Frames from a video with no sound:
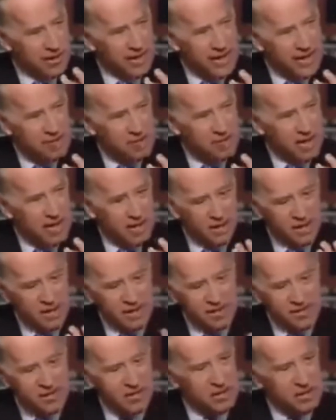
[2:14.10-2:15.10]
gay
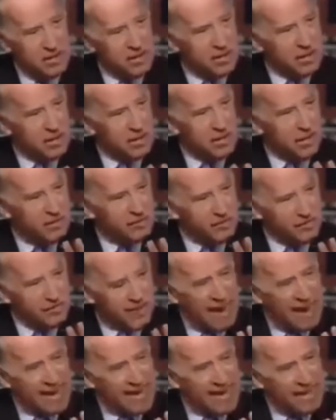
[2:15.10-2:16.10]
marriage, a
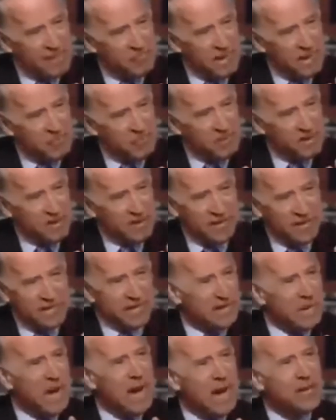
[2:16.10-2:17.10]
flag amendment,
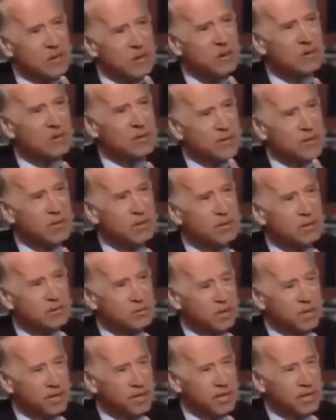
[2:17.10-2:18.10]
and God only
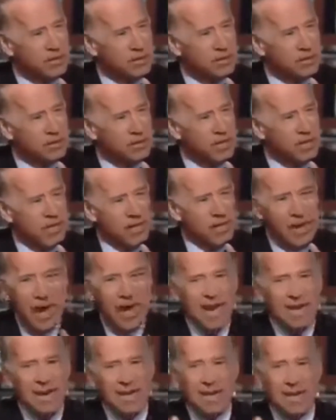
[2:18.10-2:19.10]
knows what else.
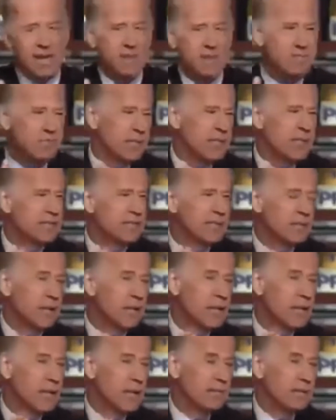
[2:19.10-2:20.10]
I can't believe
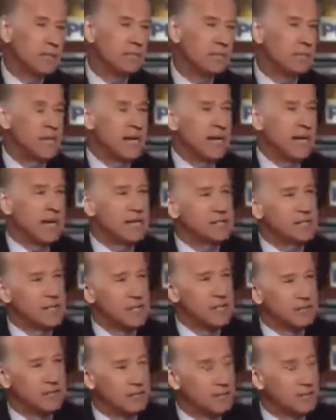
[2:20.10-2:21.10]
the American people can't
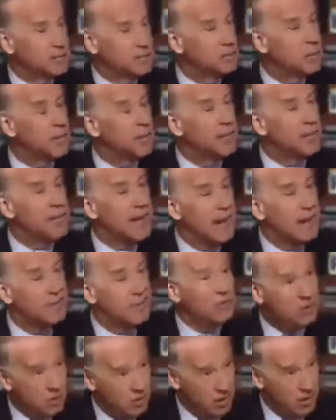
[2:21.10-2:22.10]
see through this. We already
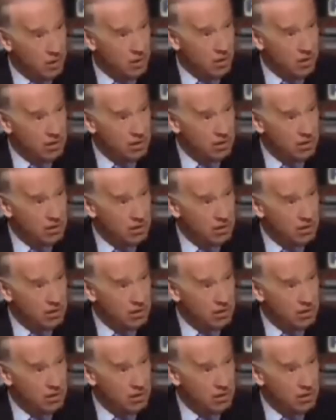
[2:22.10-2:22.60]
have a law